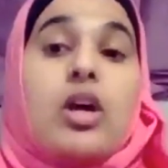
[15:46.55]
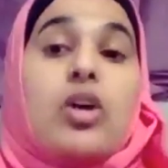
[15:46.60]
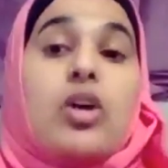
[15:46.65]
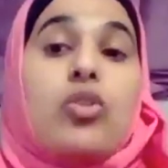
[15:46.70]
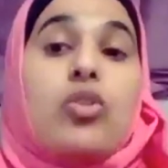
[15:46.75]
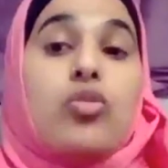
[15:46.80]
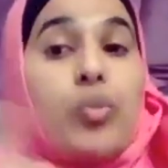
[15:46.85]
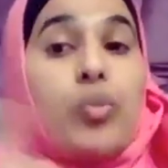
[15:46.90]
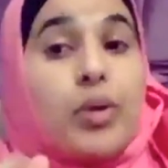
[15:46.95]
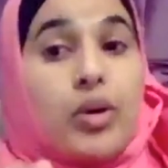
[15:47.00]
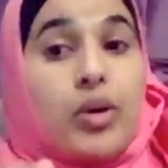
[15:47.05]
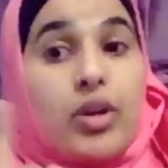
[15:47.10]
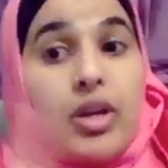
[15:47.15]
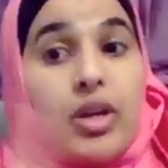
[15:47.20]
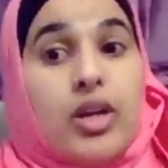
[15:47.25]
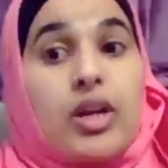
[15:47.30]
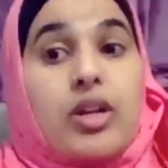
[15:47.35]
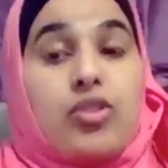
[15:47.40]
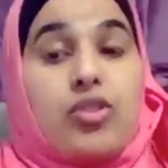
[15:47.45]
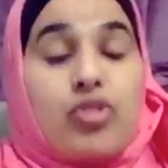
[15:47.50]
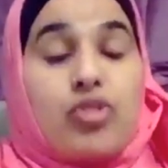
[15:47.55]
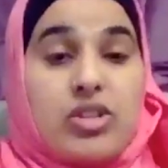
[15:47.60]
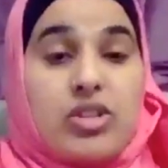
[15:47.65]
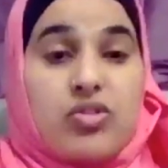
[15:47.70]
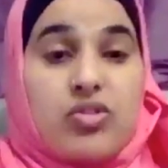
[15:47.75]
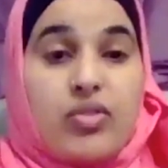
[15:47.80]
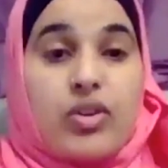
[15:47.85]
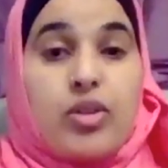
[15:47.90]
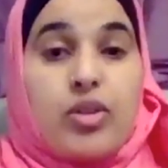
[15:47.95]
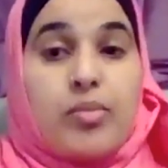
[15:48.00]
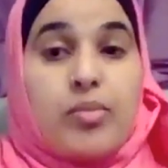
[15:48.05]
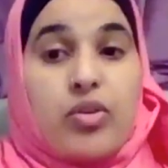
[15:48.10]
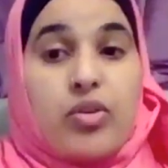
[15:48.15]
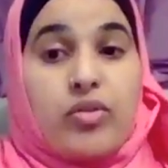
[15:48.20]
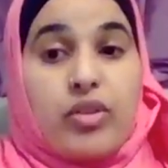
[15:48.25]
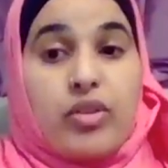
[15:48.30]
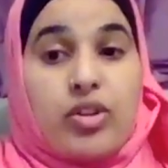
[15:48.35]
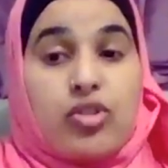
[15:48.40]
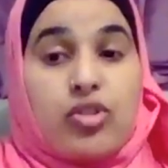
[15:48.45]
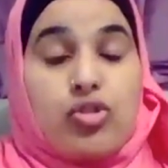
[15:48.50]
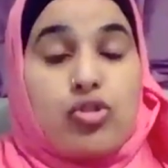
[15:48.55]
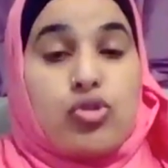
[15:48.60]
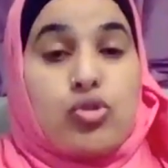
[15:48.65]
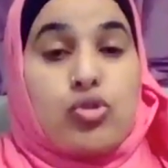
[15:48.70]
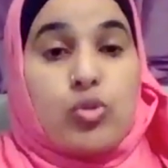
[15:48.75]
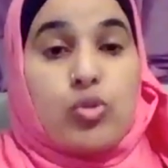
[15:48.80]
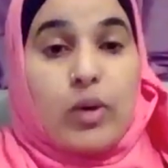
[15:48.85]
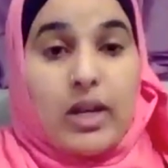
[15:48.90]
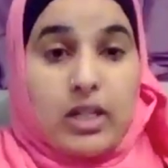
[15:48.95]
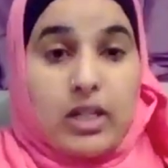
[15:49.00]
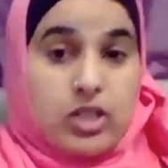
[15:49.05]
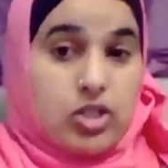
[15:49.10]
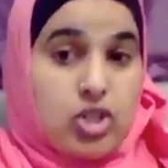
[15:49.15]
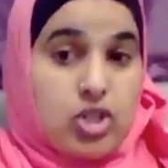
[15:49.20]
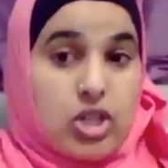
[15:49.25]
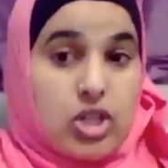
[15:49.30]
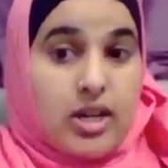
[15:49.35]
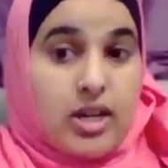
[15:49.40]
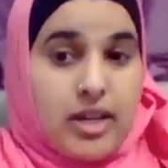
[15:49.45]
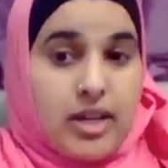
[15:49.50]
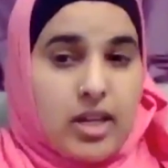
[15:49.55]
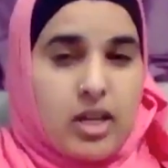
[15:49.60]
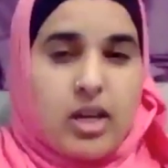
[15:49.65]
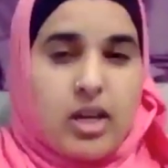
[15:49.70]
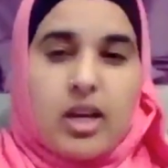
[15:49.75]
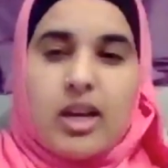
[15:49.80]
So we're going to transfer him over to LGI.